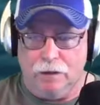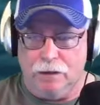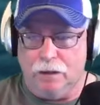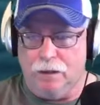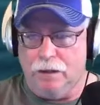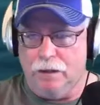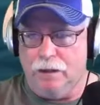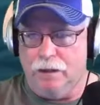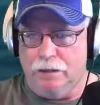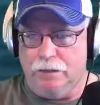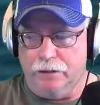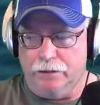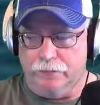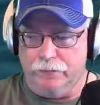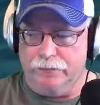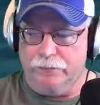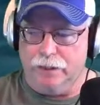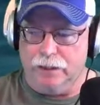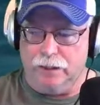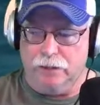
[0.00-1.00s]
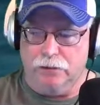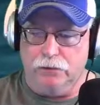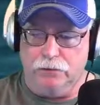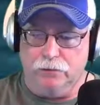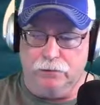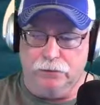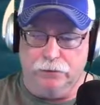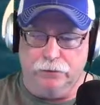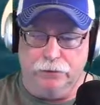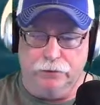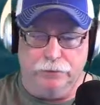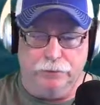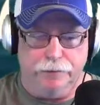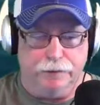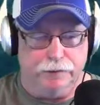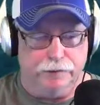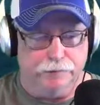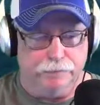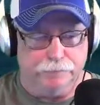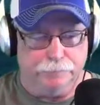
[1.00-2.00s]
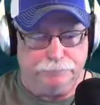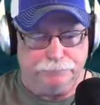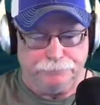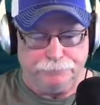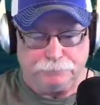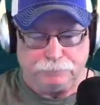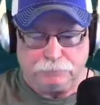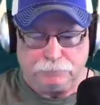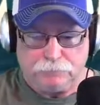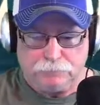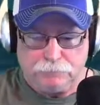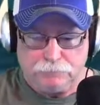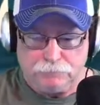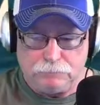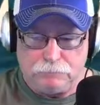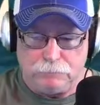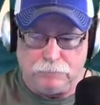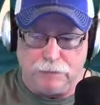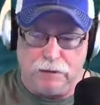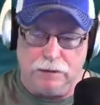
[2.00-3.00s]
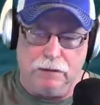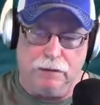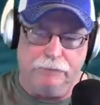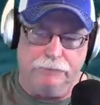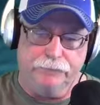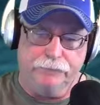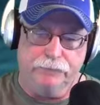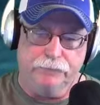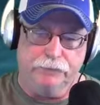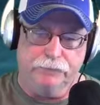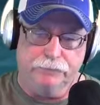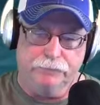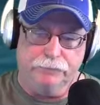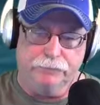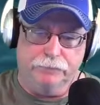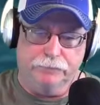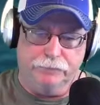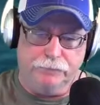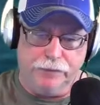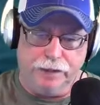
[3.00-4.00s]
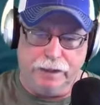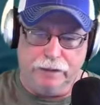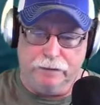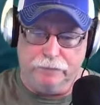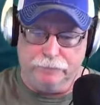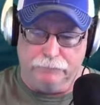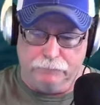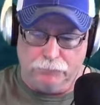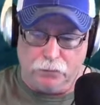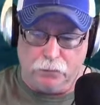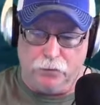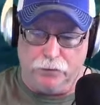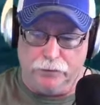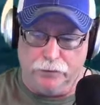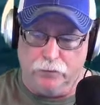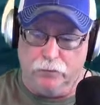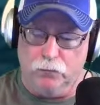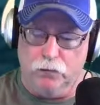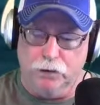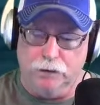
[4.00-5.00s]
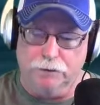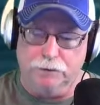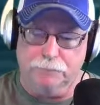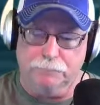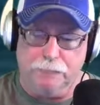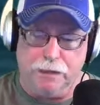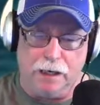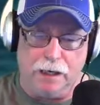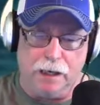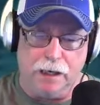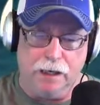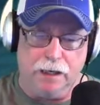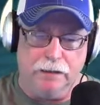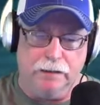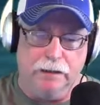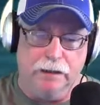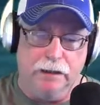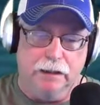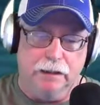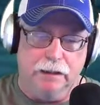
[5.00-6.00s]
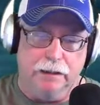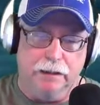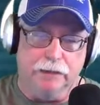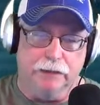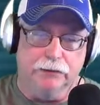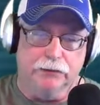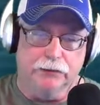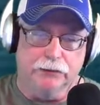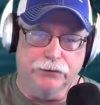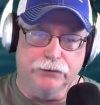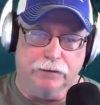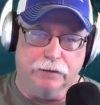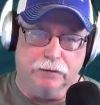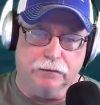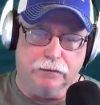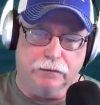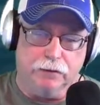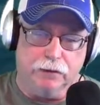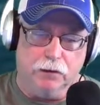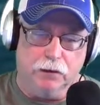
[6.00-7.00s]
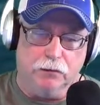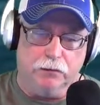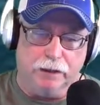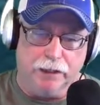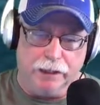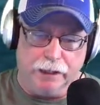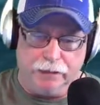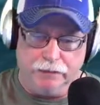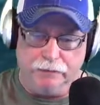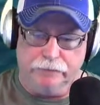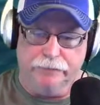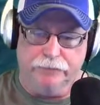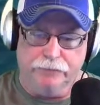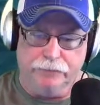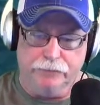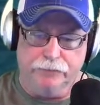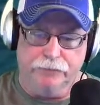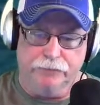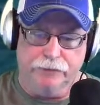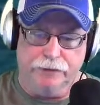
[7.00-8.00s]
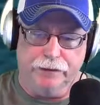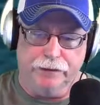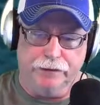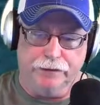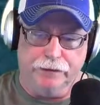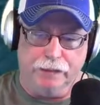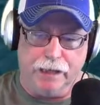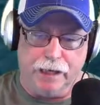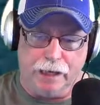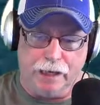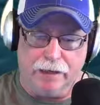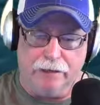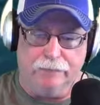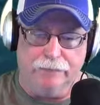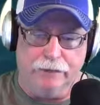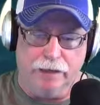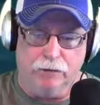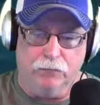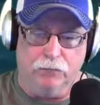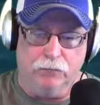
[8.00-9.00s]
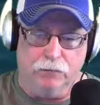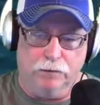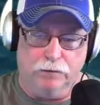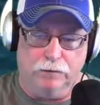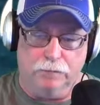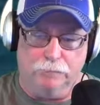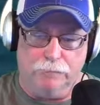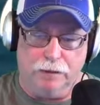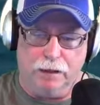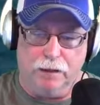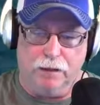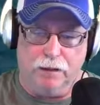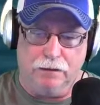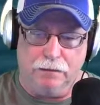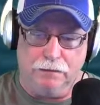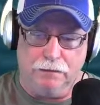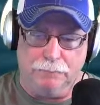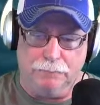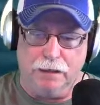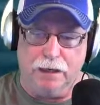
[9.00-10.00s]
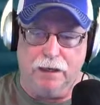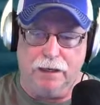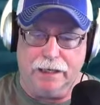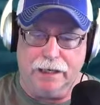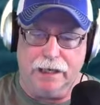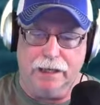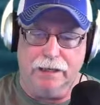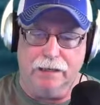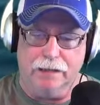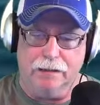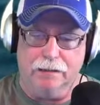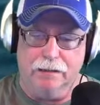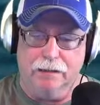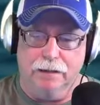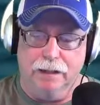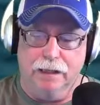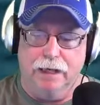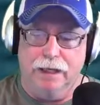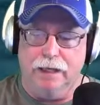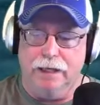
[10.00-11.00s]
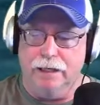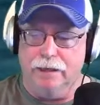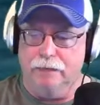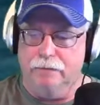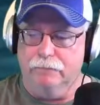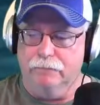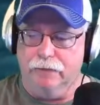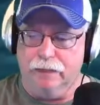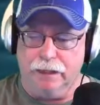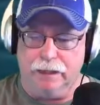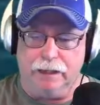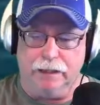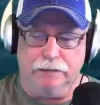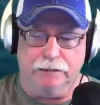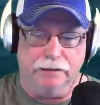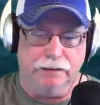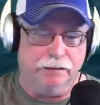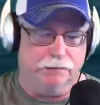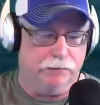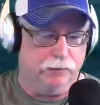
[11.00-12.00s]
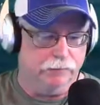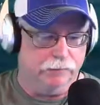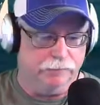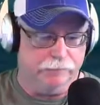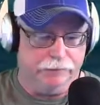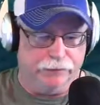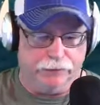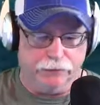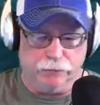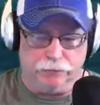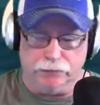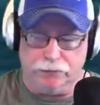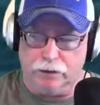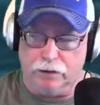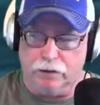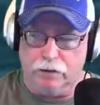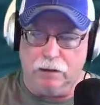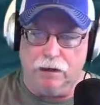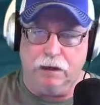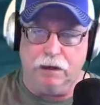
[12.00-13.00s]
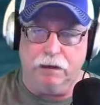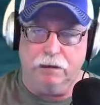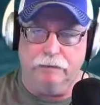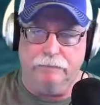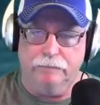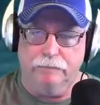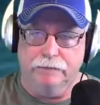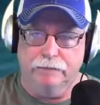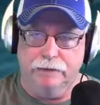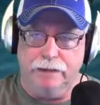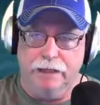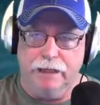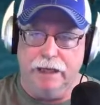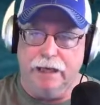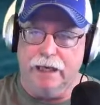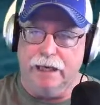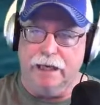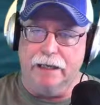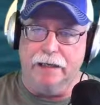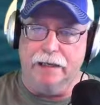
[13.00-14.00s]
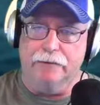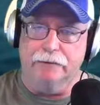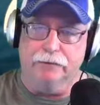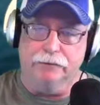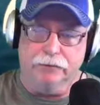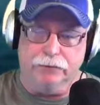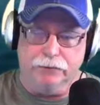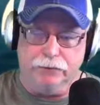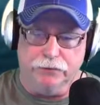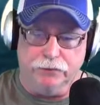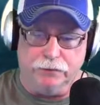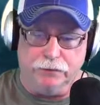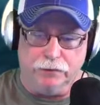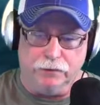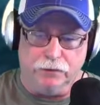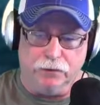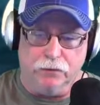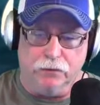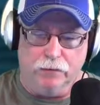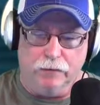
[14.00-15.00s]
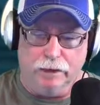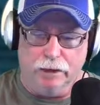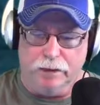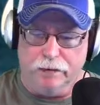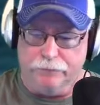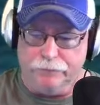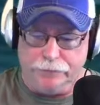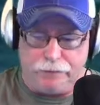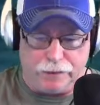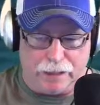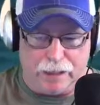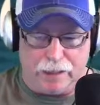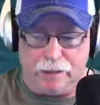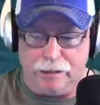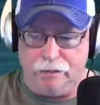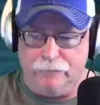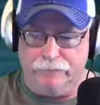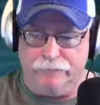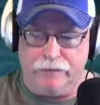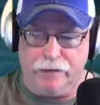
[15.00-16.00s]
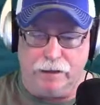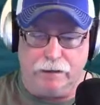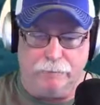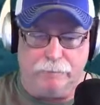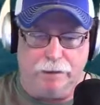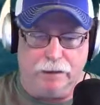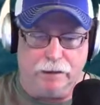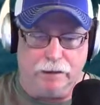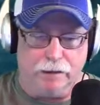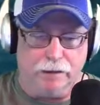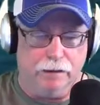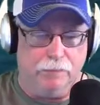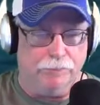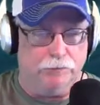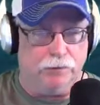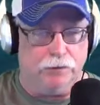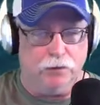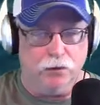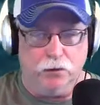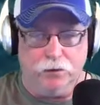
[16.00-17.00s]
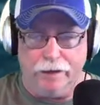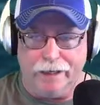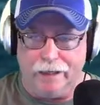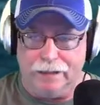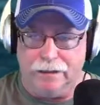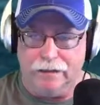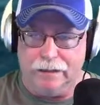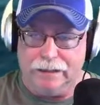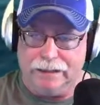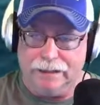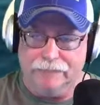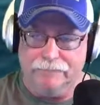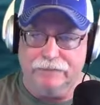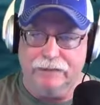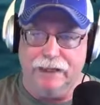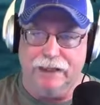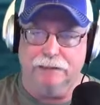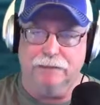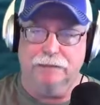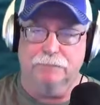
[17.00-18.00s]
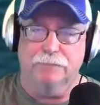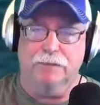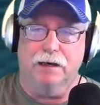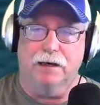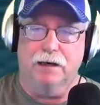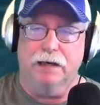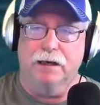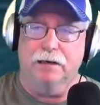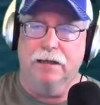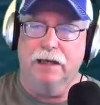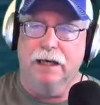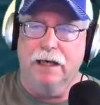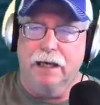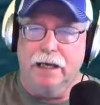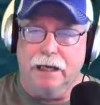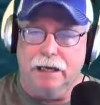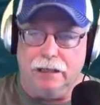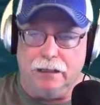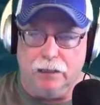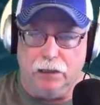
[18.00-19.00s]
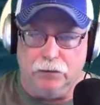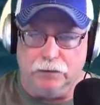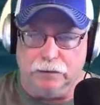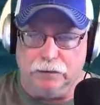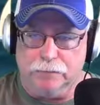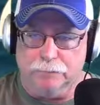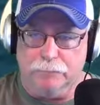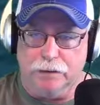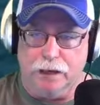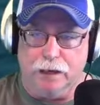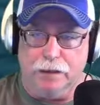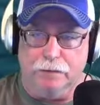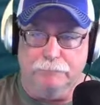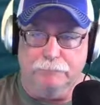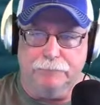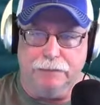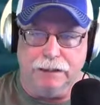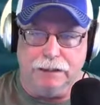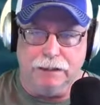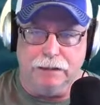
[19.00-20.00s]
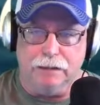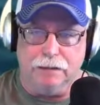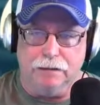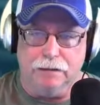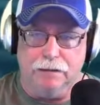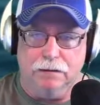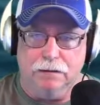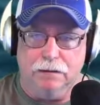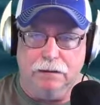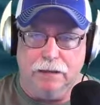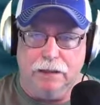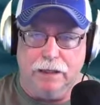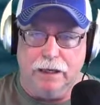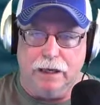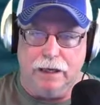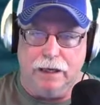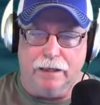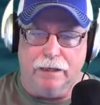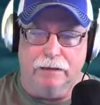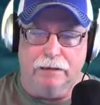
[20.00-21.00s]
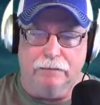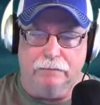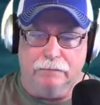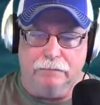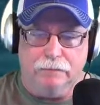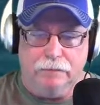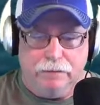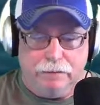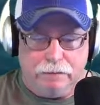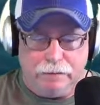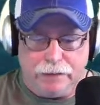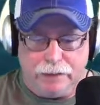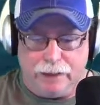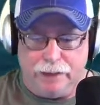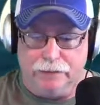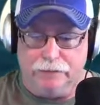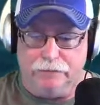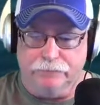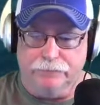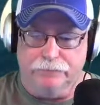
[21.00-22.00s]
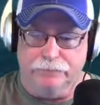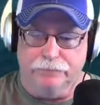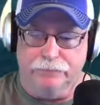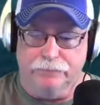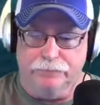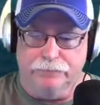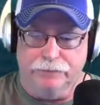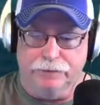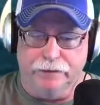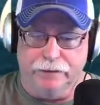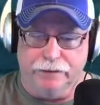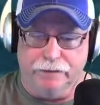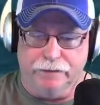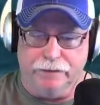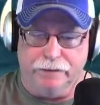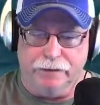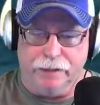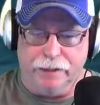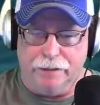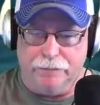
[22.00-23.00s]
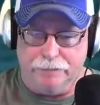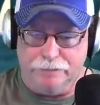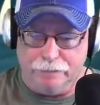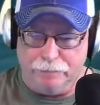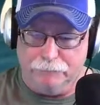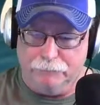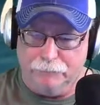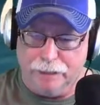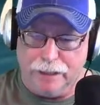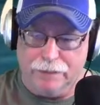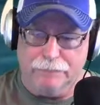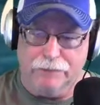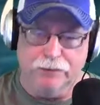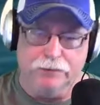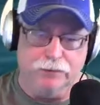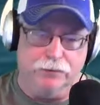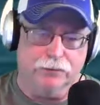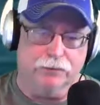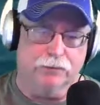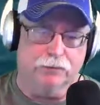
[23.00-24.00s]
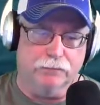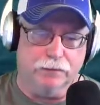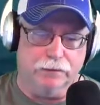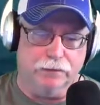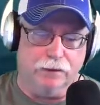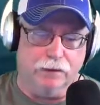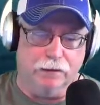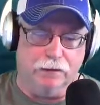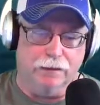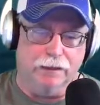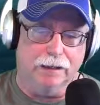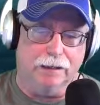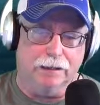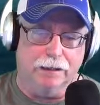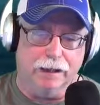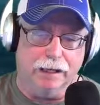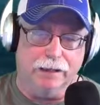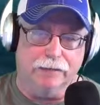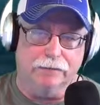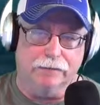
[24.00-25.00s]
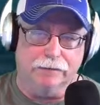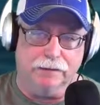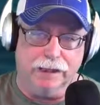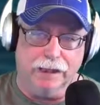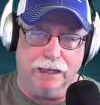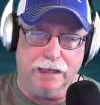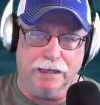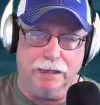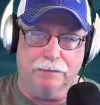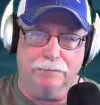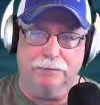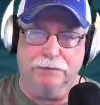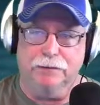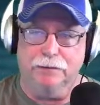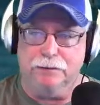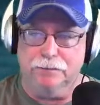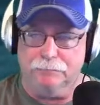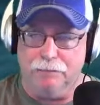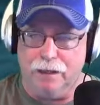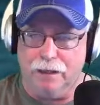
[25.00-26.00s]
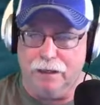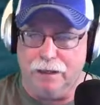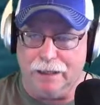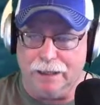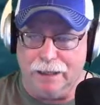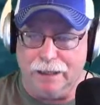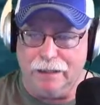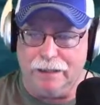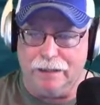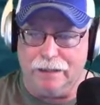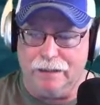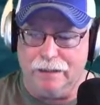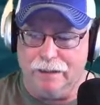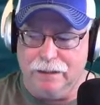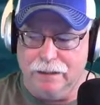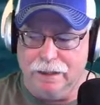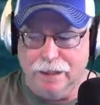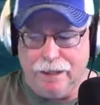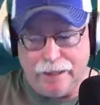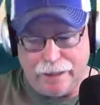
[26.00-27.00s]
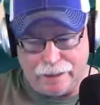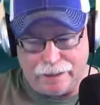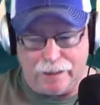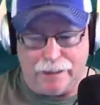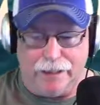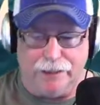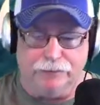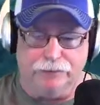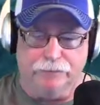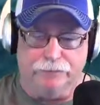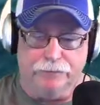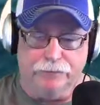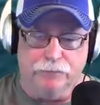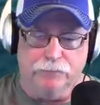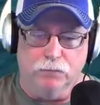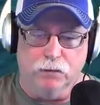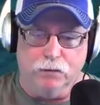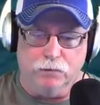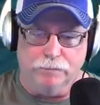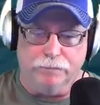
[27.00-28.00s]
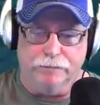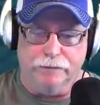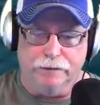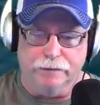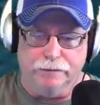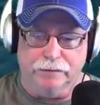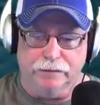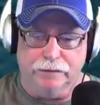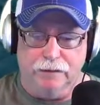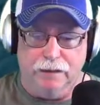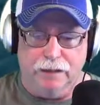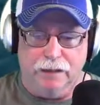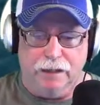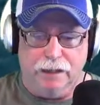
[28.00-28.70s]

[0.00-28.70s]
Another thing you can do is, if you've found more than one spot, is you can go catch a few fish out of that one spot A, and like I said, those fish will turn off, and you can go ahead, if you can't get them fired back up, you can go ahead and leave that spot and go to spot B and catch a few fish, and then maybe you can return at a later time to spot A and catch a few more fish.